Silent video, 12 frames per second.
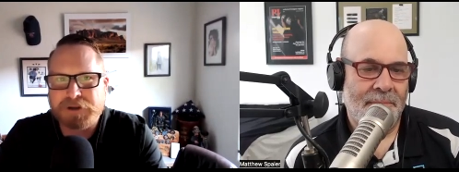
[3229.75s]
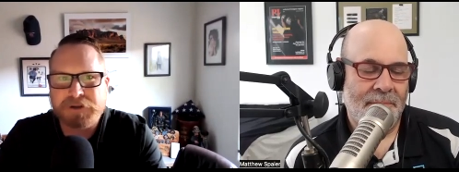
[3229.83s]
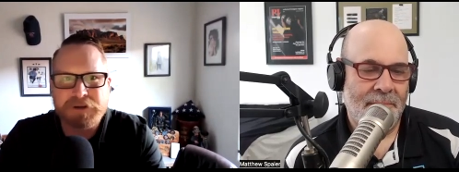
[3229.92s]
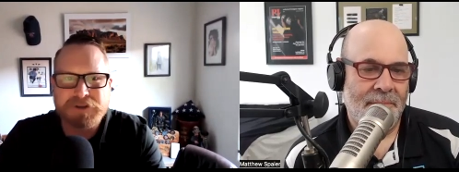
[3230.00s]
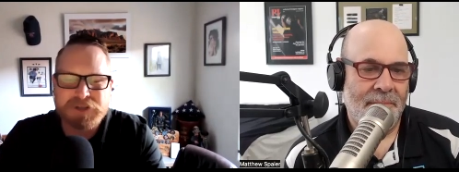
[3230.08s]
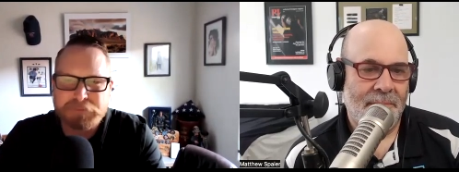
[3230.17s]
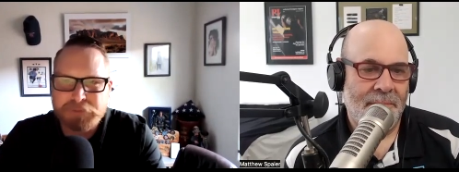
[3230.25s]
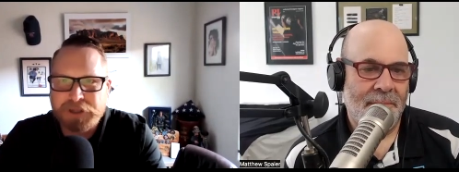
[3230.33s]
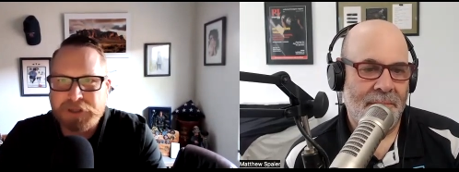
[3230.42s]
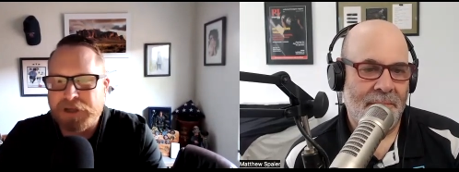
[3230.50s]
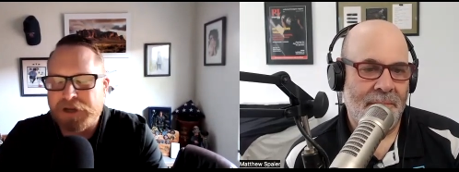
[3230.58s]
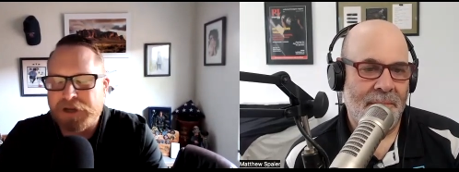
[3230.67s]
Speaker 1: an assembly
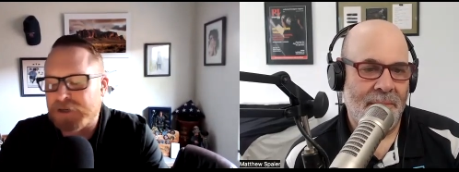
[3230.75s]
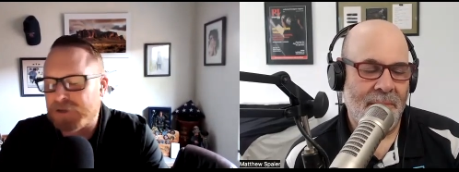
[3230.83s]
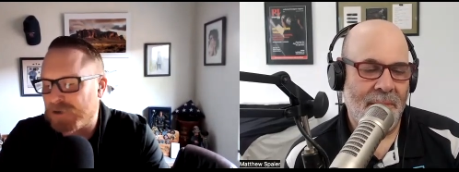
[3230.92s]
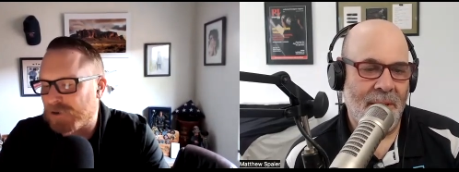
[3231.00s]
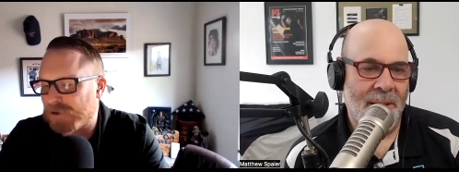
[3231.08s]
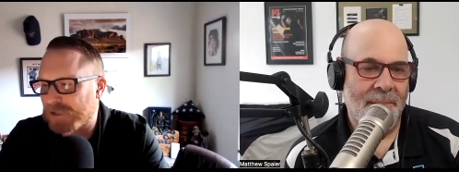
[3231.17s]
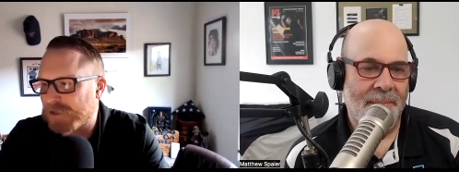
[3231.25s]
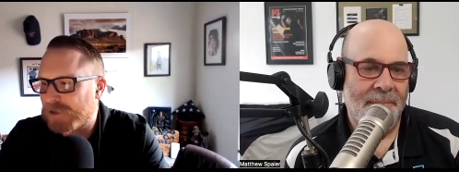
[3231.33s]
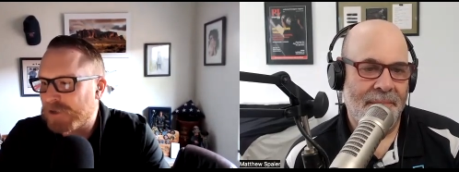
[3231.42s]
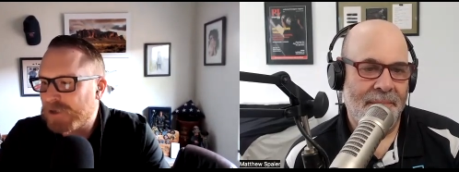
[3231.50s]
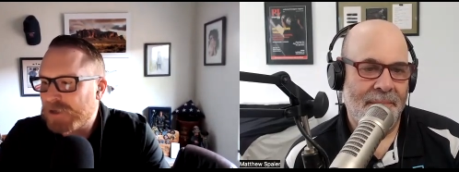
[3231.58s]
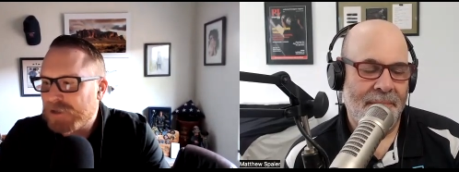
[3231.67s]
line, you know, like
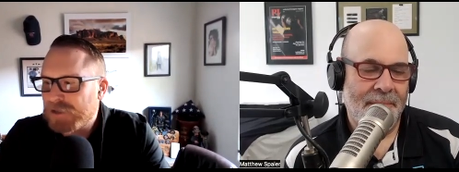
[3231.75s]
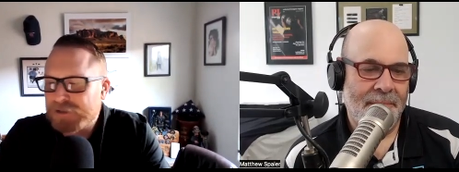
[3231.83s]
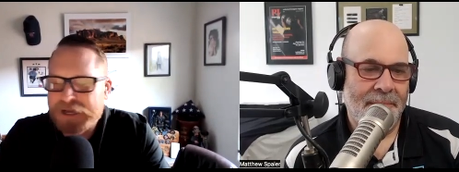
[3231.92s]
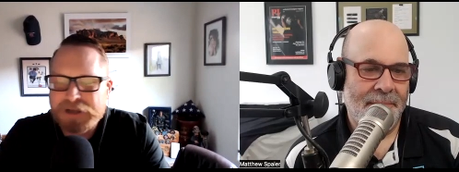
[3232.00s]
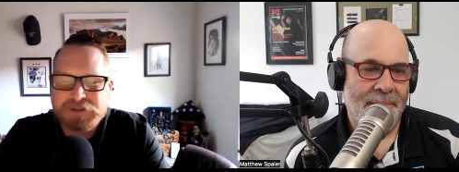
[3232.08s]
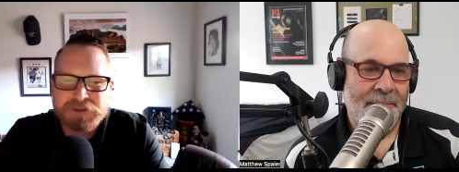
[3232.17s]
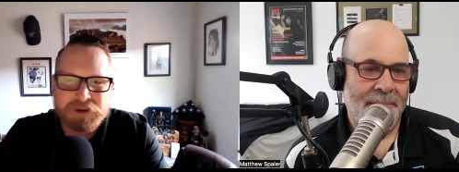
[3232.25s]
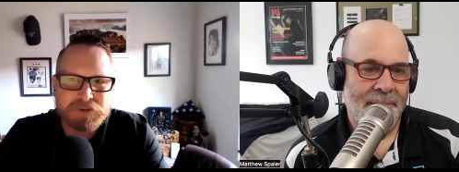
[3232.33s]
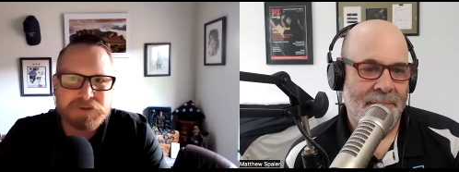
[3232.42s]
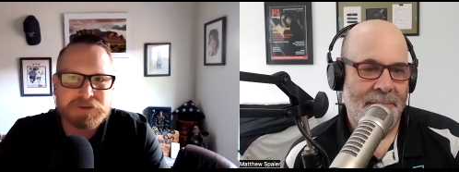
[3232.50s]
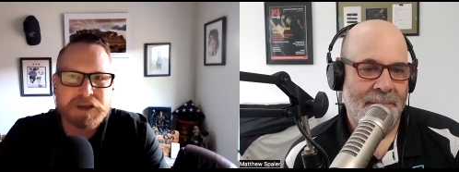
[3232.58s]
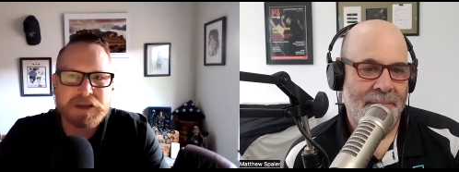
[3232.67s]
that,
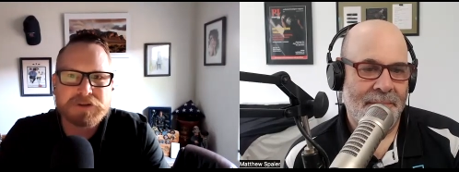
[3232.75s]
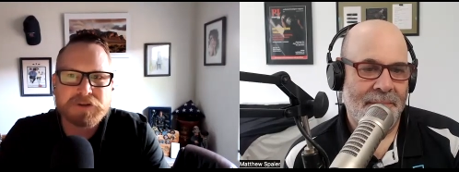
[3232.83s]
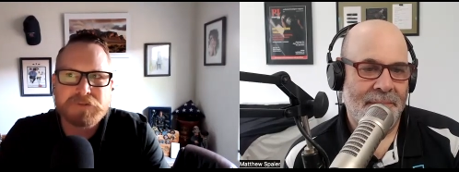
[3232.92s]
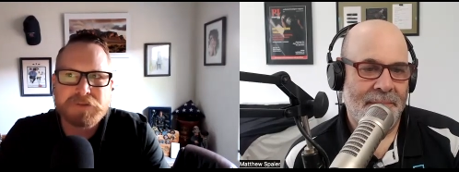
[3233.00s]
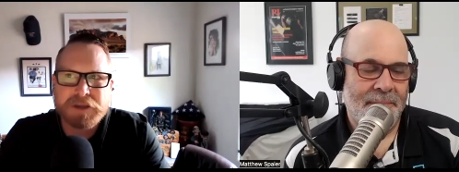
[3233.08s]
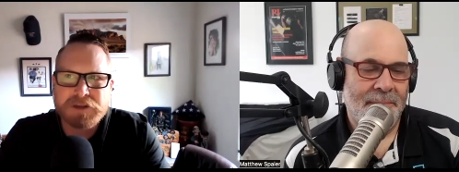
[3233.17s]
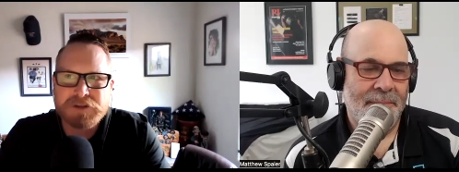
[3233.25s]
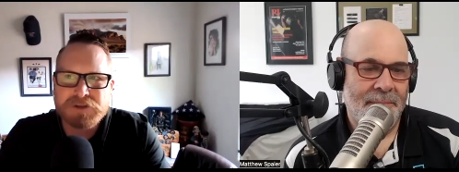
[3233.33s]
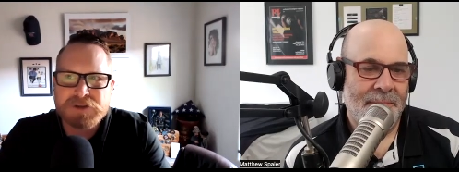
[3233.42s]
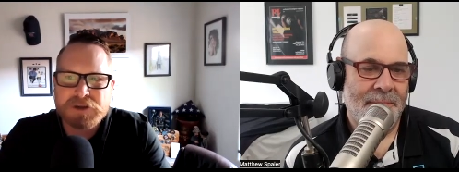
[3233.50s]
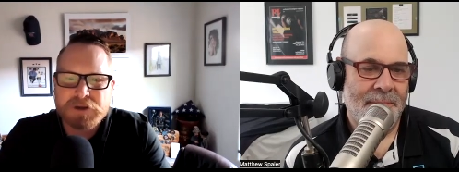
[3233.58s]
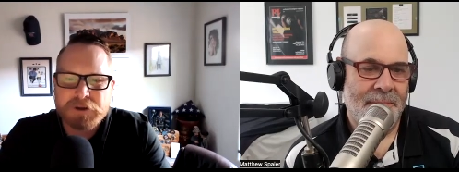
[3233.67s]
those kinds of
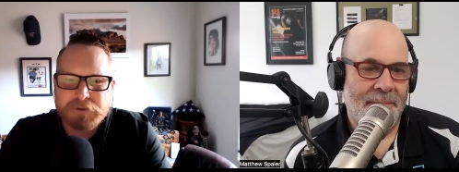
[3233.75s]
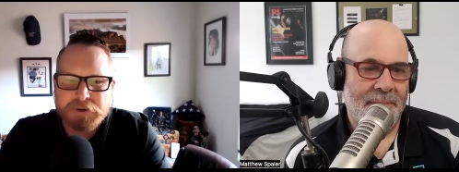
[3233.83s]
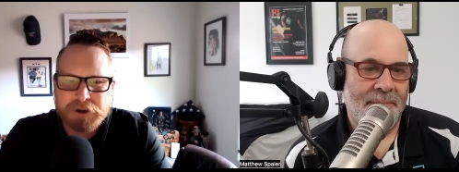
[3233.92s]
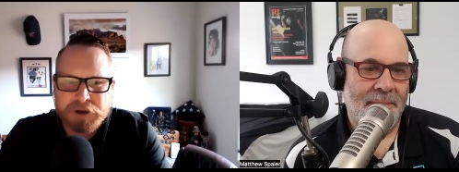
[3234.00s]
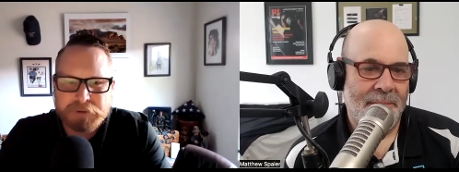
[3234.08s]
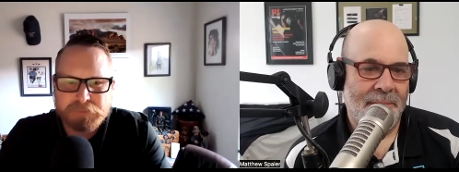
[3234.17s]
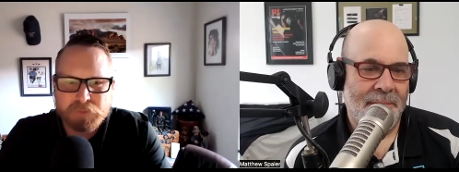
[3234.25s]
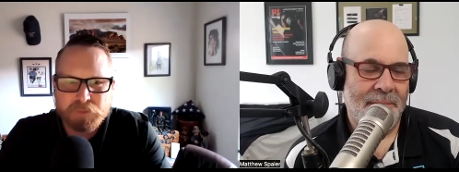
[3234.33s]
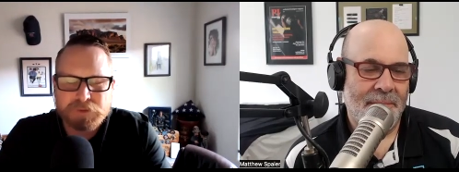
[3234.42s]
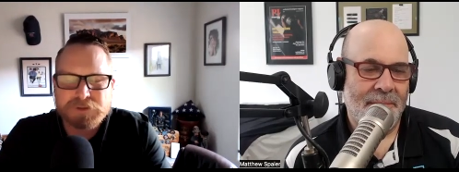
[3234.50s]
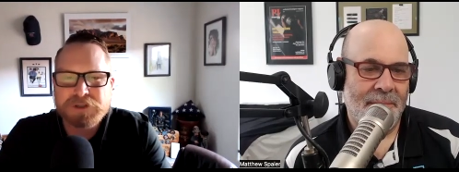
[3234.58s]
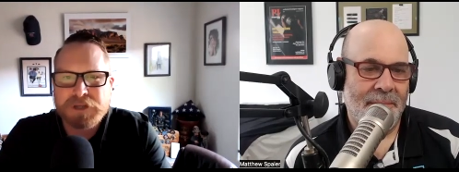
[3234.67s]
things um,
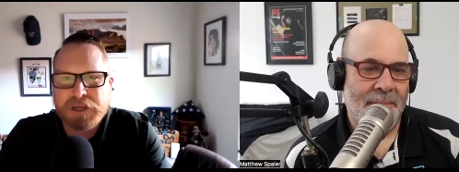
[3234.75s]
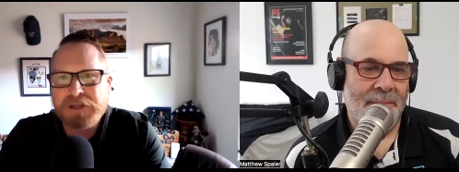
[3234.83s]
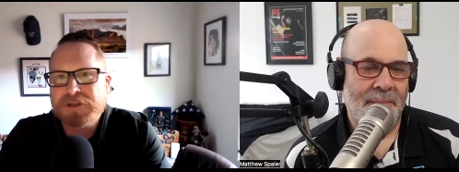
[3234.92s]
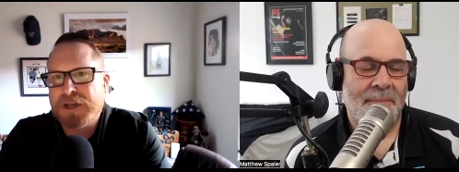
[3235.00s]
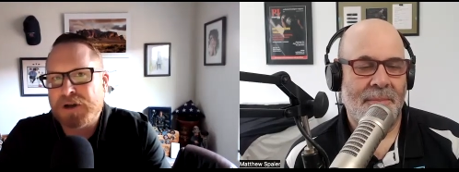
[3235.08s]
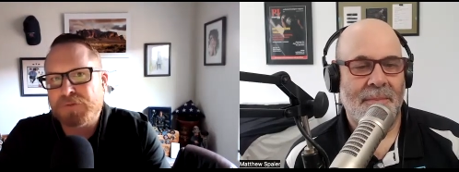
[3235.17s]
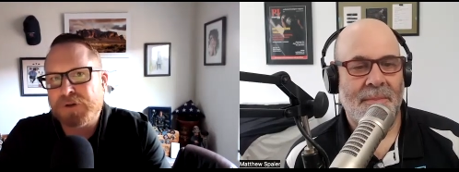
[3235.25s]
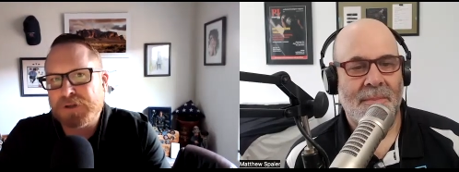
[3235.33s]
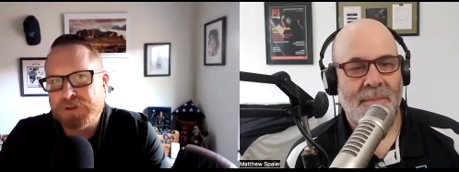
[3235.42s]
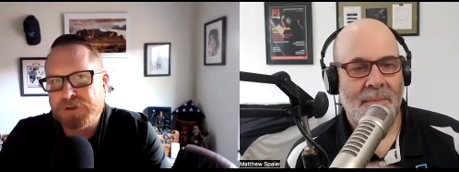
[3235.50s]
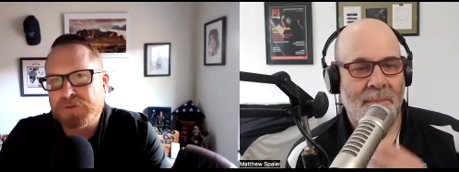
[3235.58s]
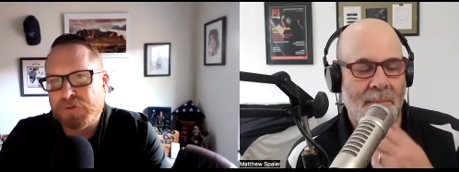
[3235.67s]
will change how we
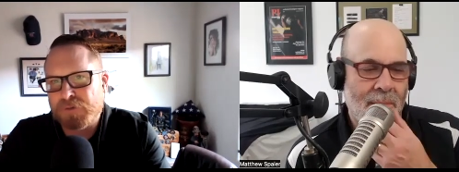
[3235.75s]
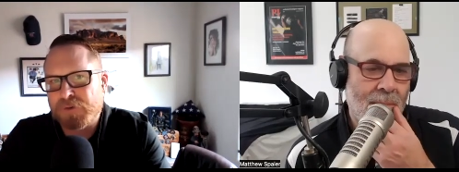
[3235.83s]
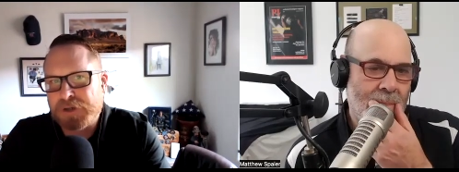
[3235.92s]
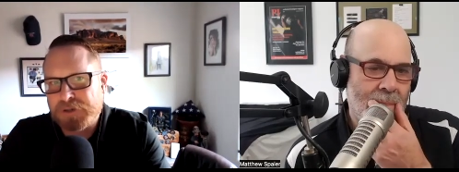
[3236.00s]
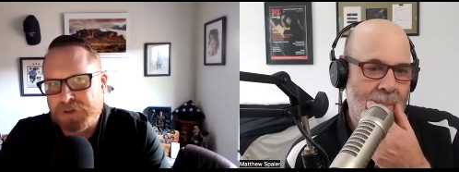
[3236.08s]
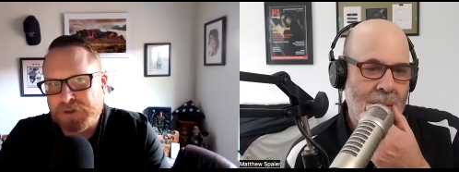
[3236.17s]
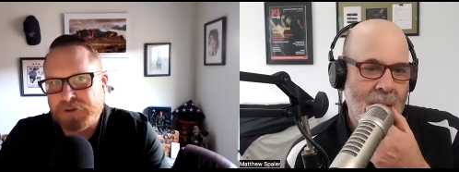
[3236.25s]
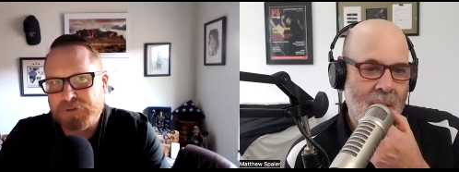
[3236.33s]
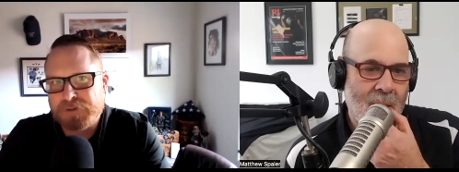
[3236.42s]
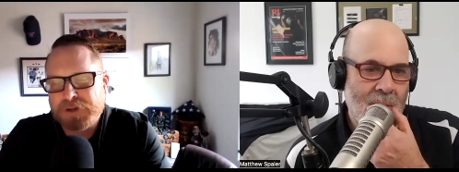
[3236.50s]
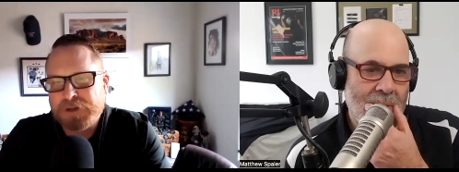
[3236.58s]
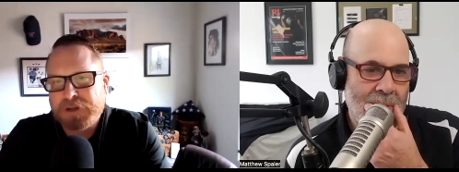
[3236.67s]
do what we do.